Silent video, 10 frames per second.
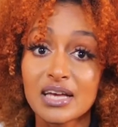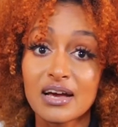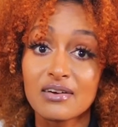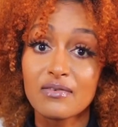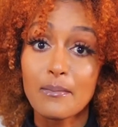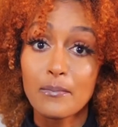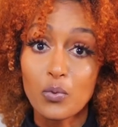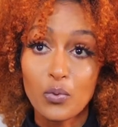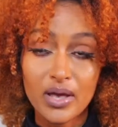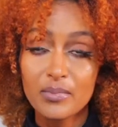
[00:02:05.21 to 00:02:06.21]
have
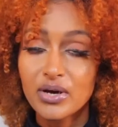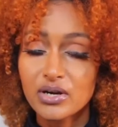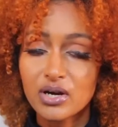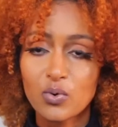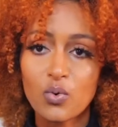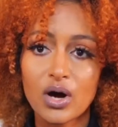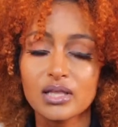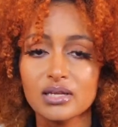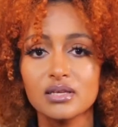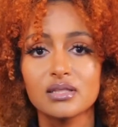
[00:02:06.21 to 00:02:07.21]
way better
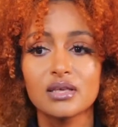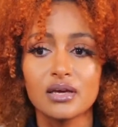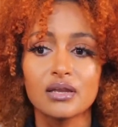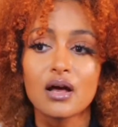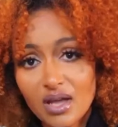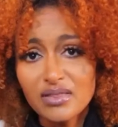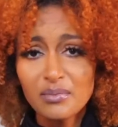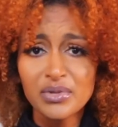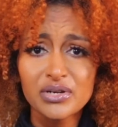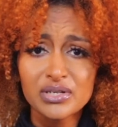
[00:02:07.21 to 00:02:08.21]
quality than the
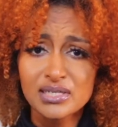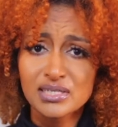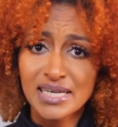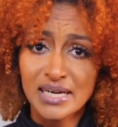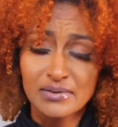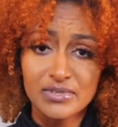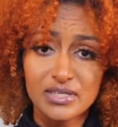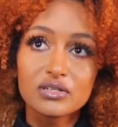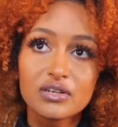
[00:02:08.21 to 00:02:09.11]
mirrorless cameras.